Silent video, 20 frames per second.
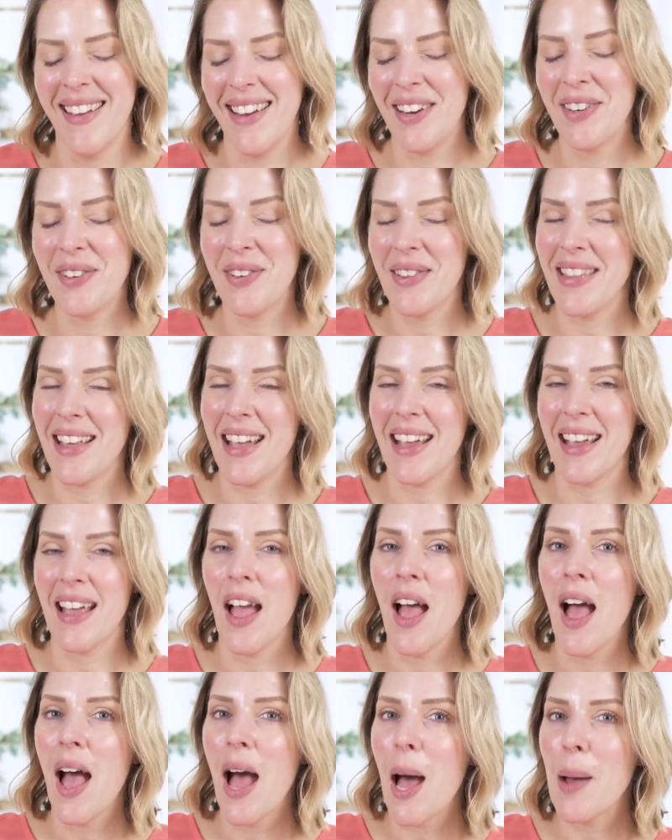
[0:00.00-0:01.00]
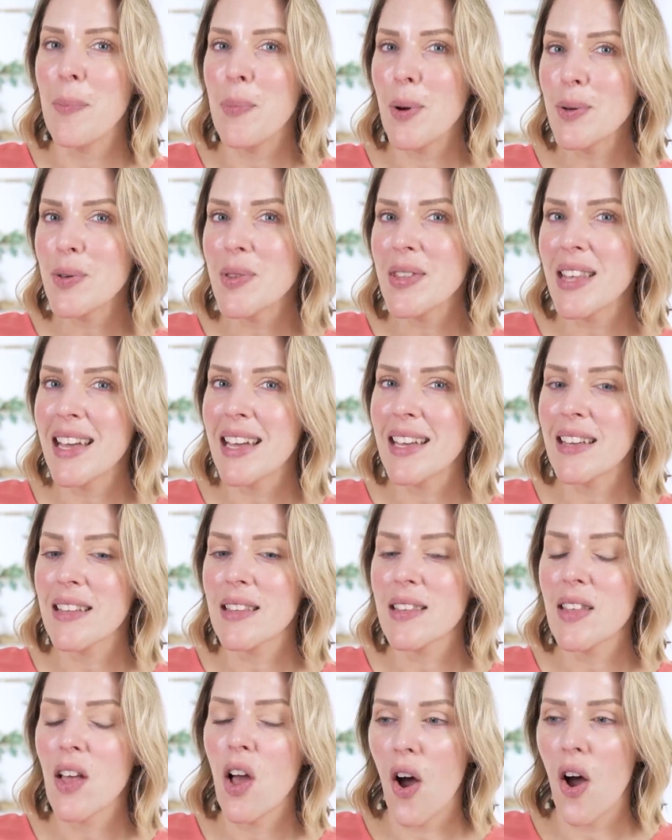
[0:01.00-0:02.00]
here's the thing. I post
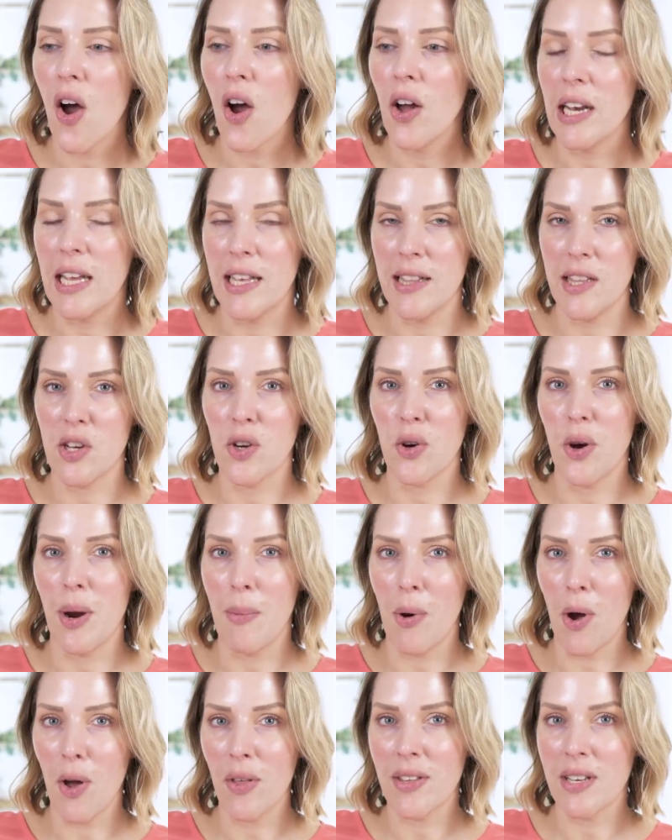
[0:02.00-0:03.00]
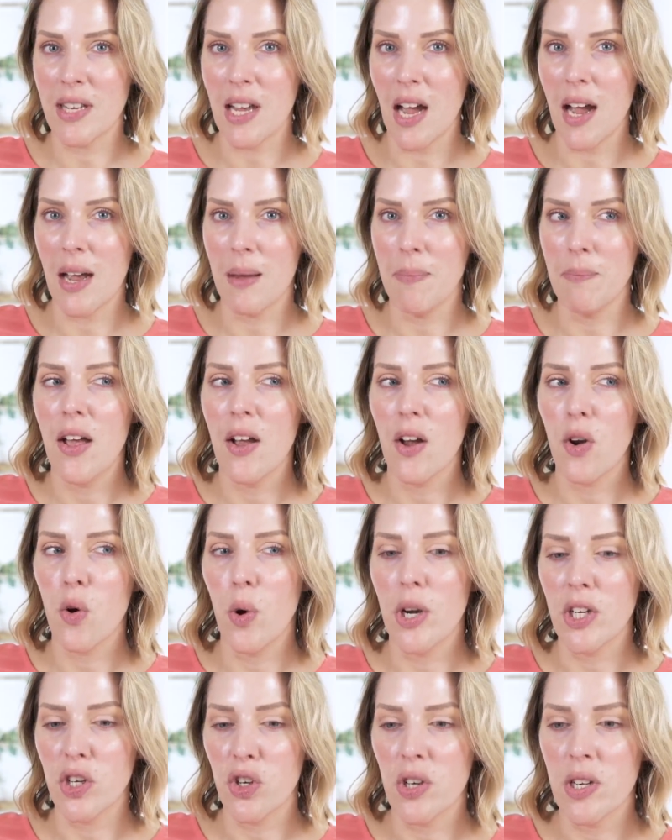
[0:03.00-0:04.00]
things on Instagram all the time,
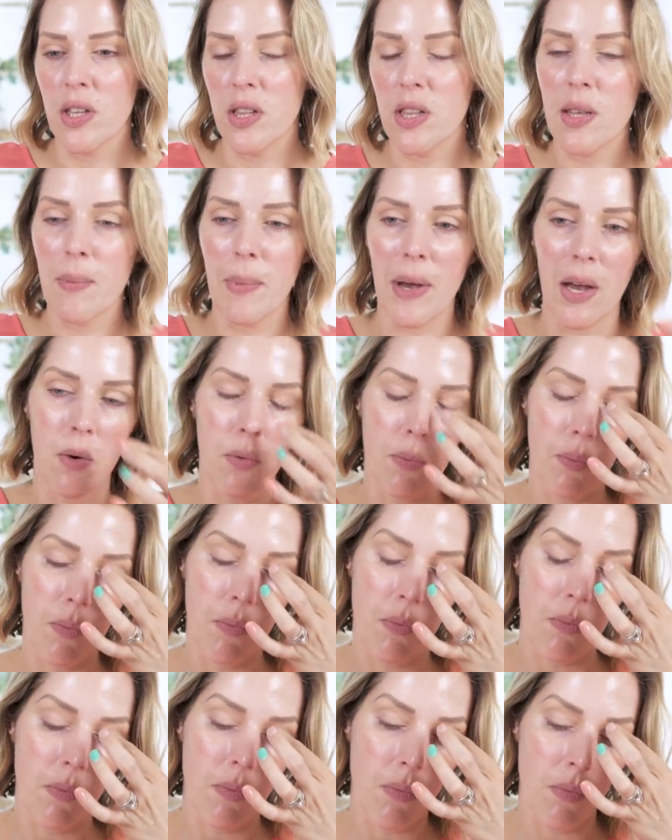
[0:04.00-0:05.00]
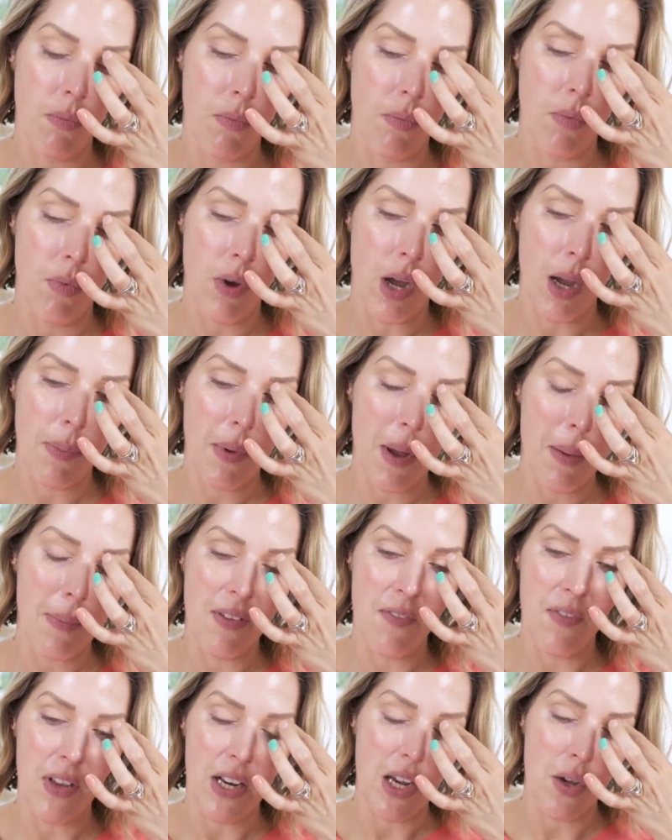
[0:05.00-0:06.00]
questions about
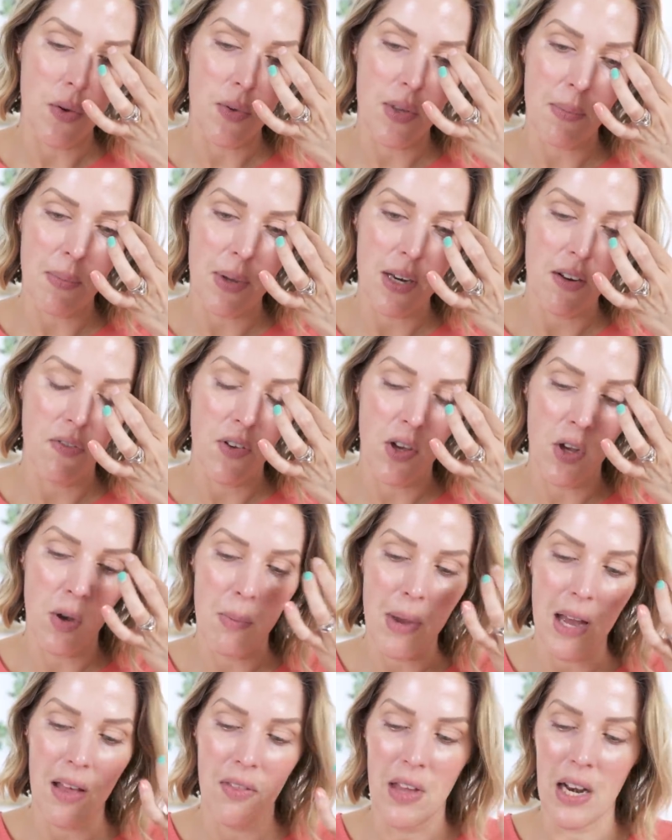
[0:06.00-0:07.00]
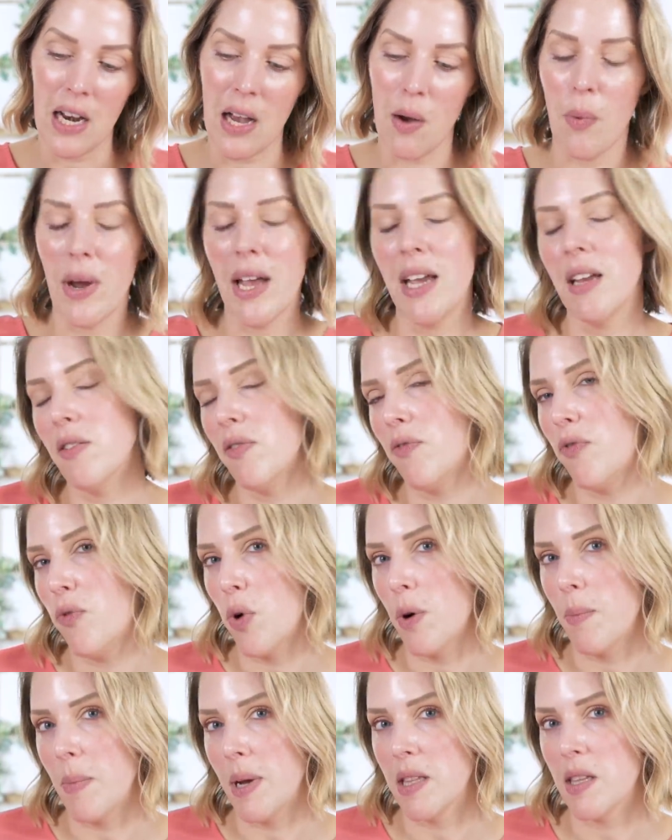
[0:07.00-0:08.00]
upcoming videos I'm gonna film, and then I wait
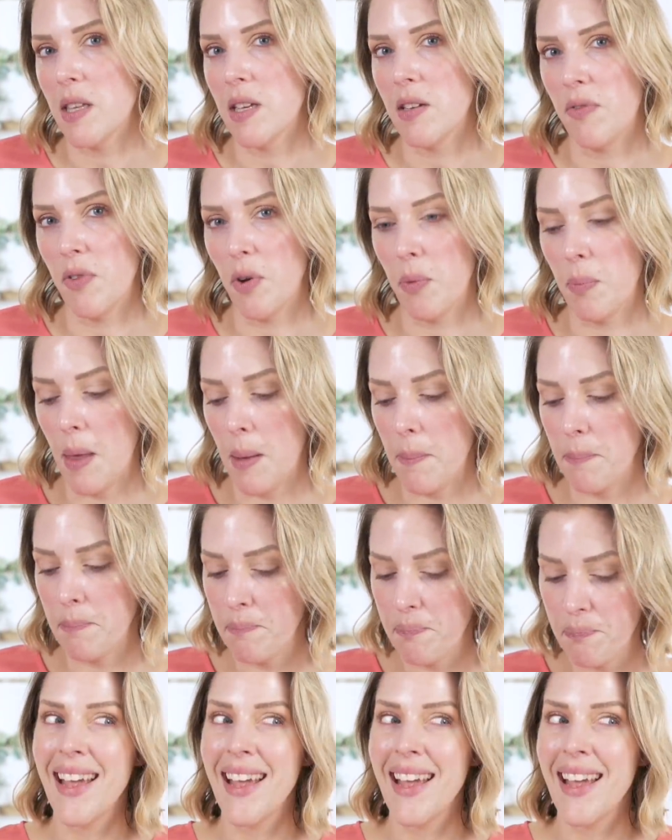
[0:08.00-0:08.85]
four months to film them.